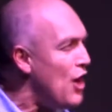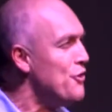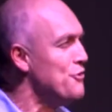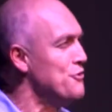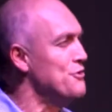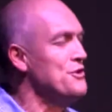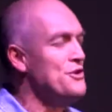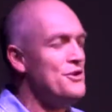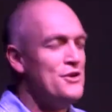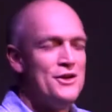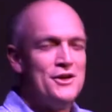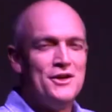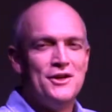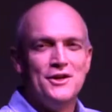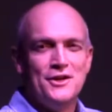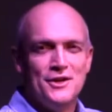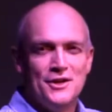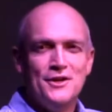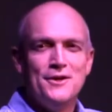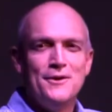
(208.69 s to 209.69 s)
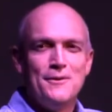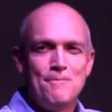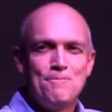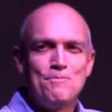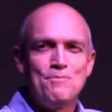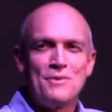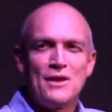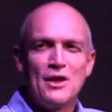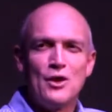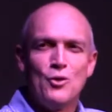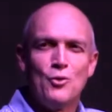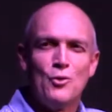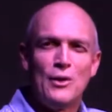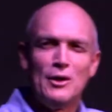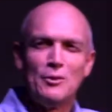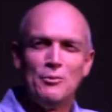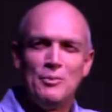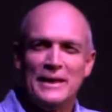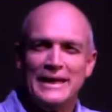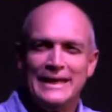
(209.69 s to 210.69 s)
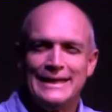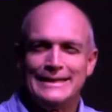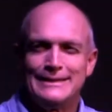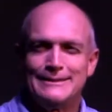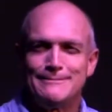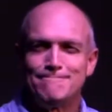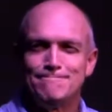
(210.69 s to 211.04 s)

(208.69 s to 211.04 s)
own well-being.